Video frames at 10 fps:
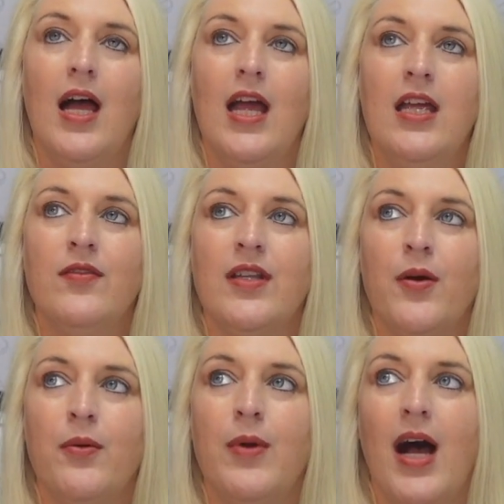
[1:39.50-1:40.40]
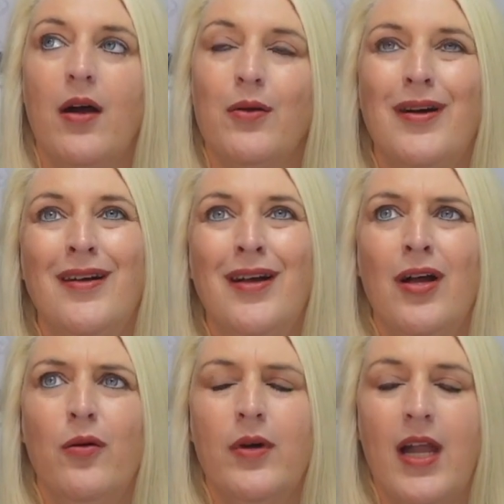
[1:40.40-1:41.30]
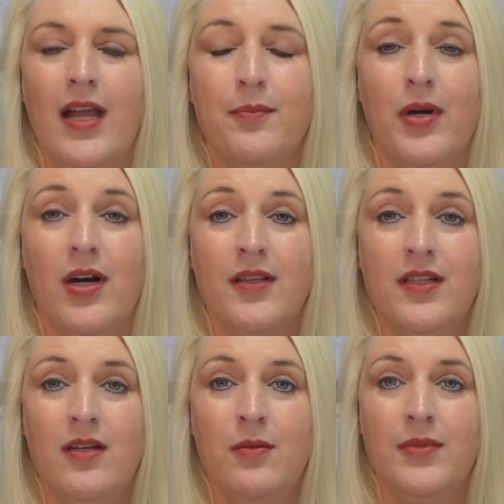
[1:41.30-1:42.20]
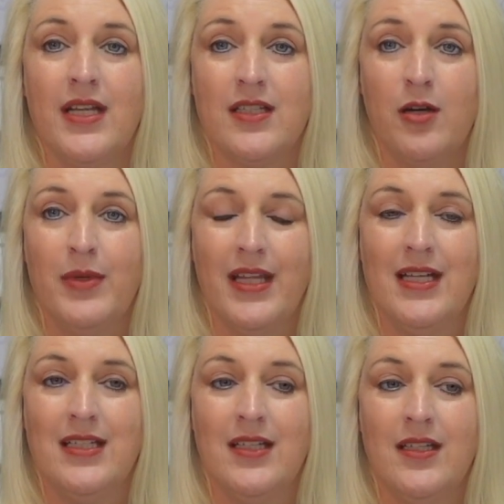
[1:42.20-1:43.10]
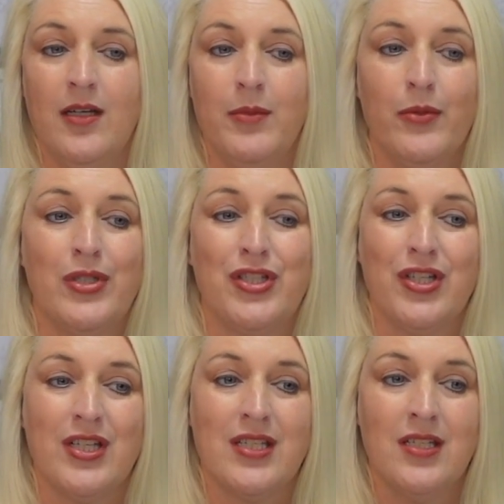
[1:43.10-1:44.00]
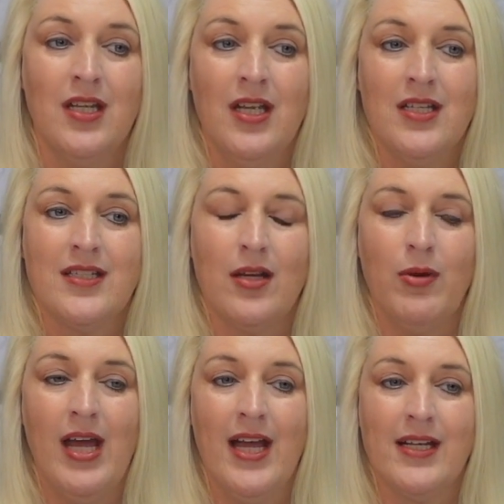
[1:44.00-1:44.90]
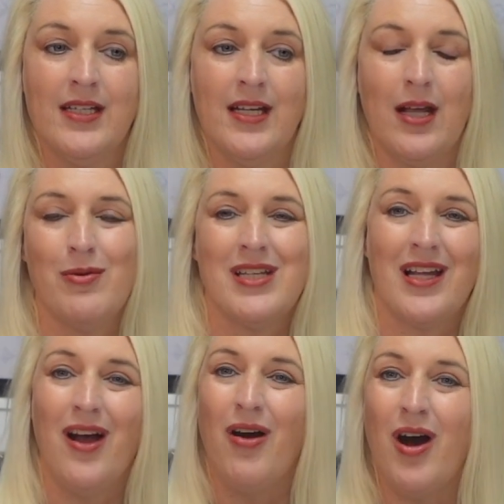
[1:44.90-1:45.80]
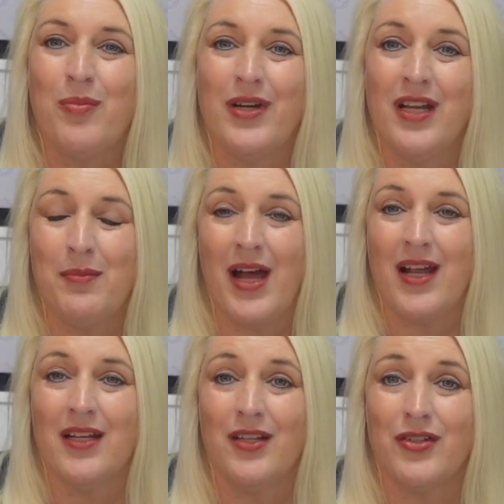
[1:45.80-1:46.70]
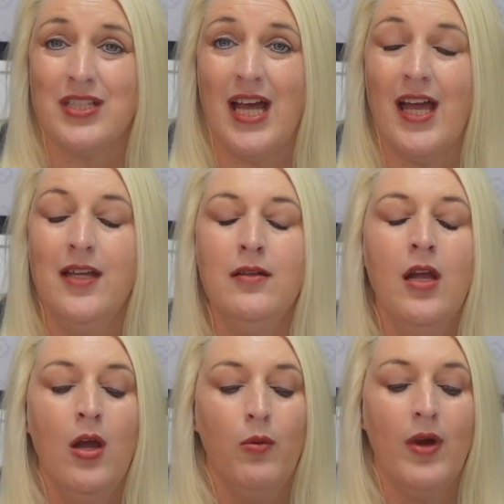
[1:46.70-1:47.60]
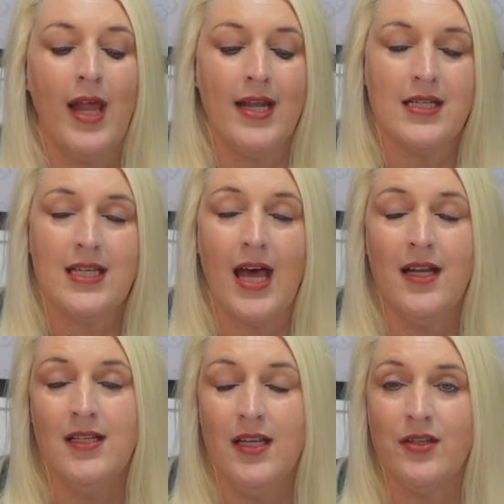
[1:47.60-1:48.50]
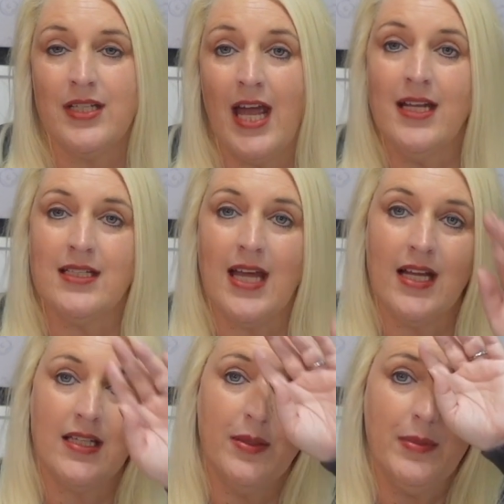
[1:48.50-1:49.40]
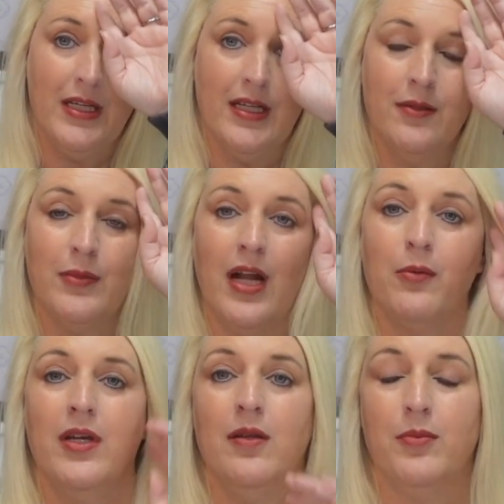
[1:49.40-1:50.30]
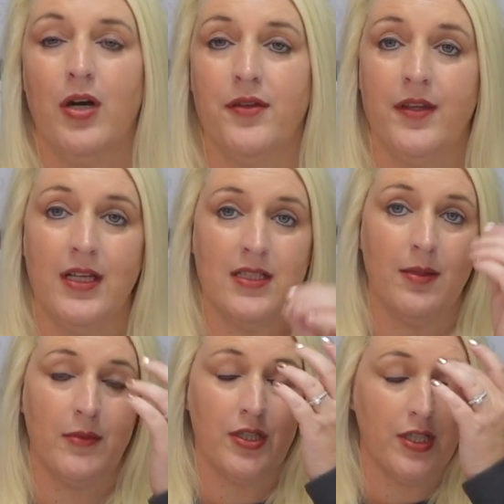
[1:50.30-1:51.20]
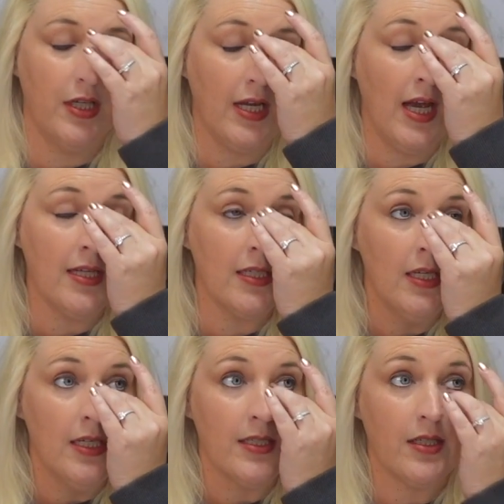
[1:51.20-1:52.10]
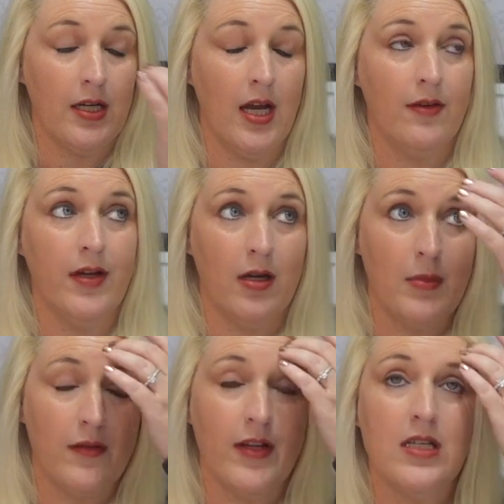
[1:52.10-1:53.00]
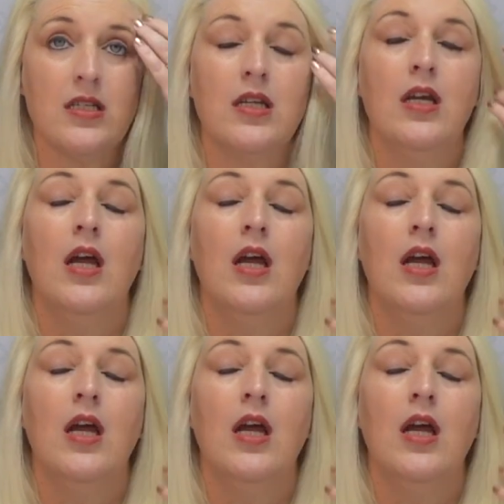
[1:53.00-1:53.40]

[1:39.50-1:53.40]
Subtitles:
Even though when I bought them, they told me they did them. It was just so hectic. I was like, oh, I'll bring it back another day. Well, I decided the other day to take them in when I went and bought the things that I'm going to show you guys. Sorry, I have hair in my face.